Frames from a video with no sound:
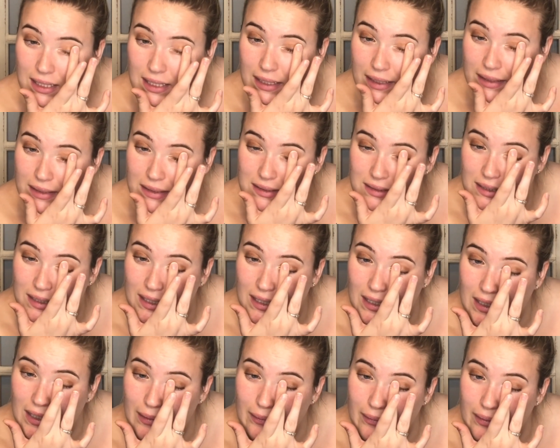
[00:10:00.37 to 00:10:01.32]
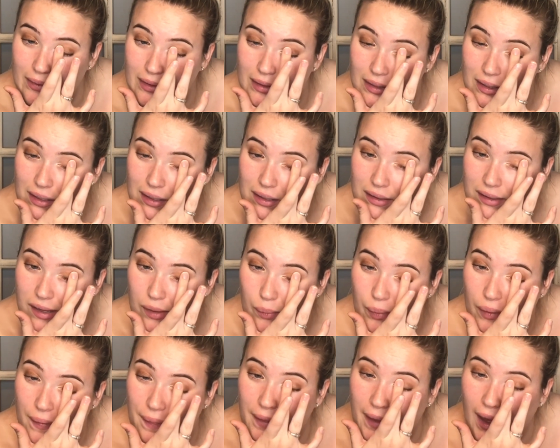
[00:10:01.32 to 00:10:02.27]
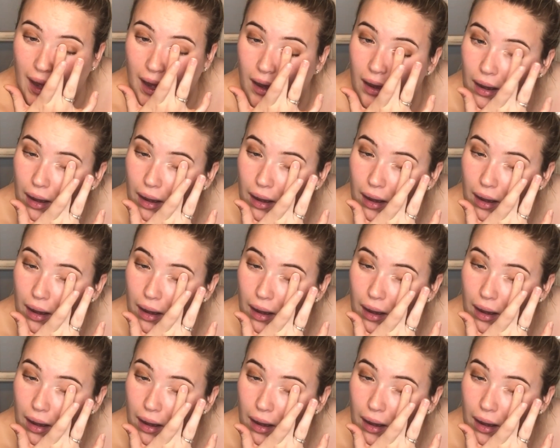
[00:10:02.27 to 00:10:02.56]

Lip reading: is, and I'm gonna deepen that